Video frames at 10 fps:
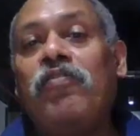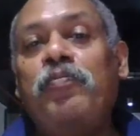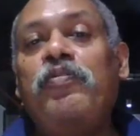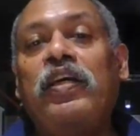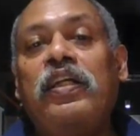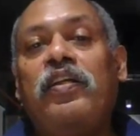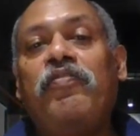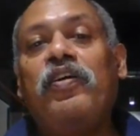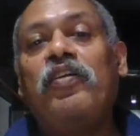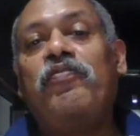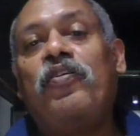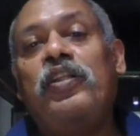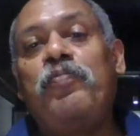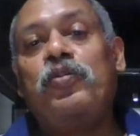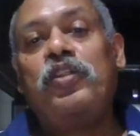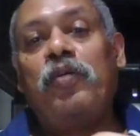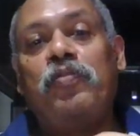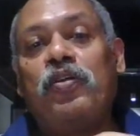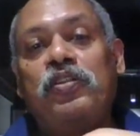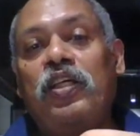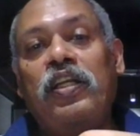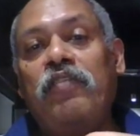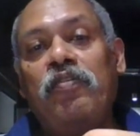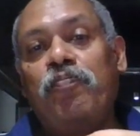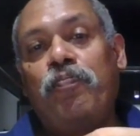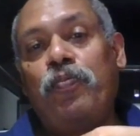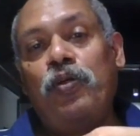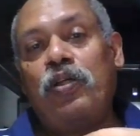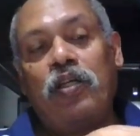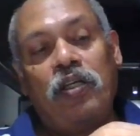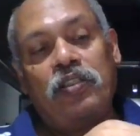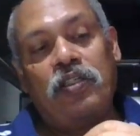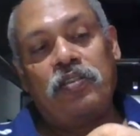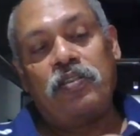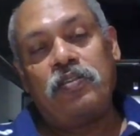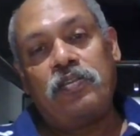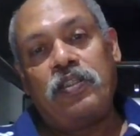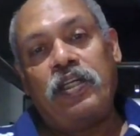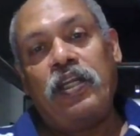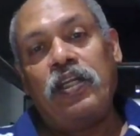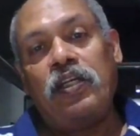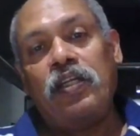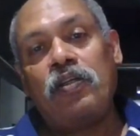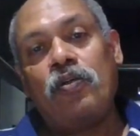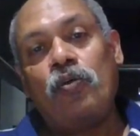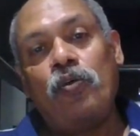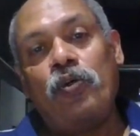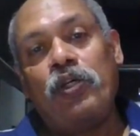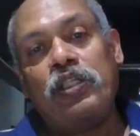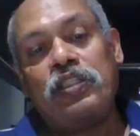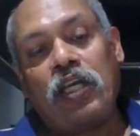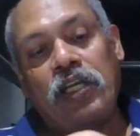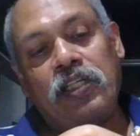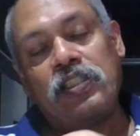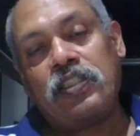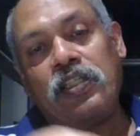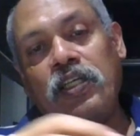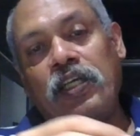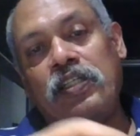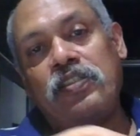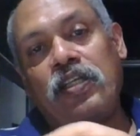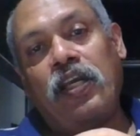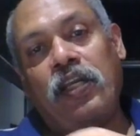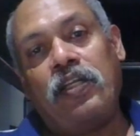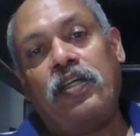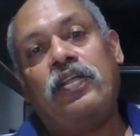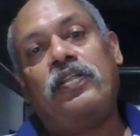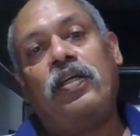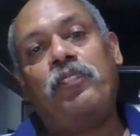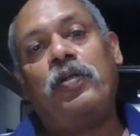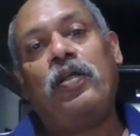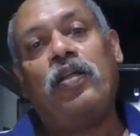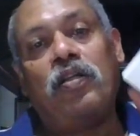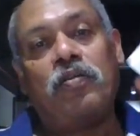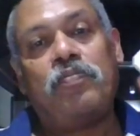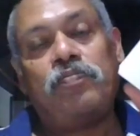will be very difficult for them to say, because they never put the data didn't go inside. There is nothing inside that particular,